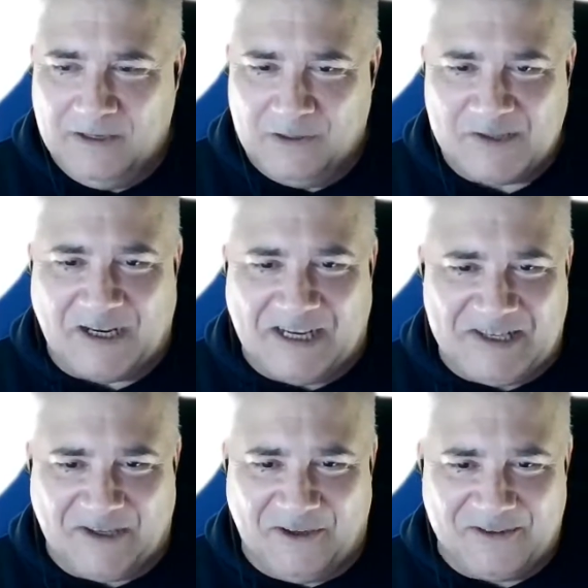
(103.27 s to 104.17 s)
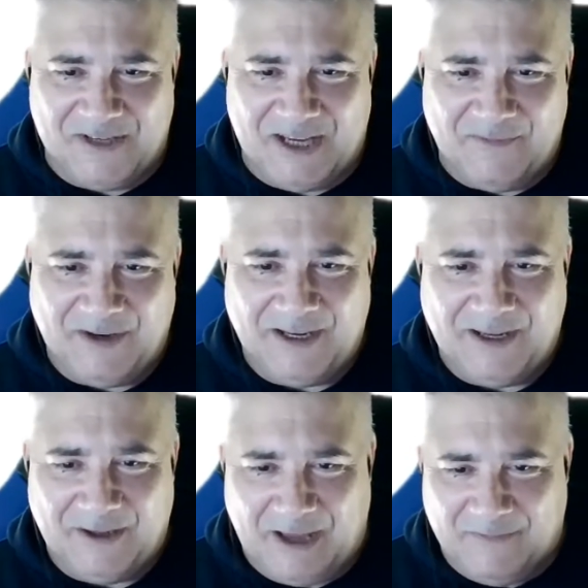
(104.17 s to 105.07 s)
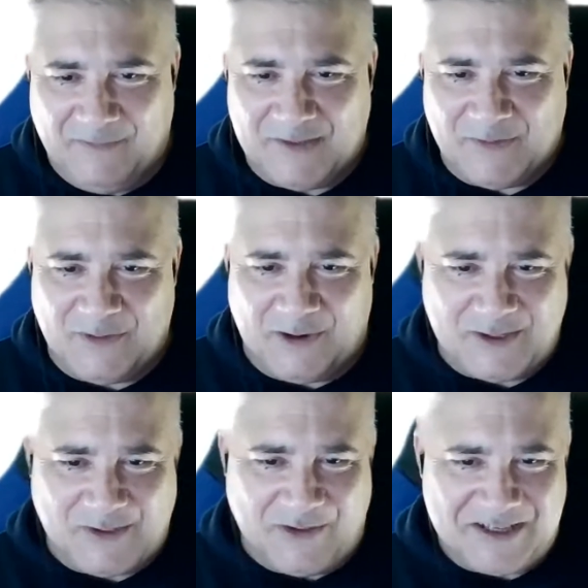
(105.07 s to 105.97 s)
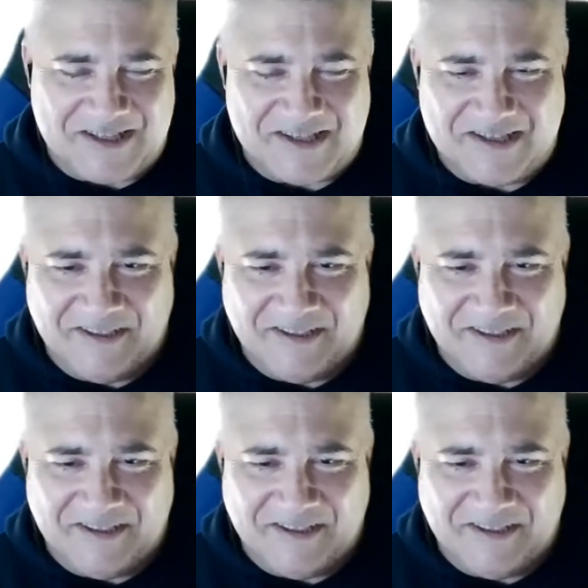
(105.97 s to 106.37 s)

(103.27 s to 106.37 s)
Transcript: study skills? Do you have any advice for our students?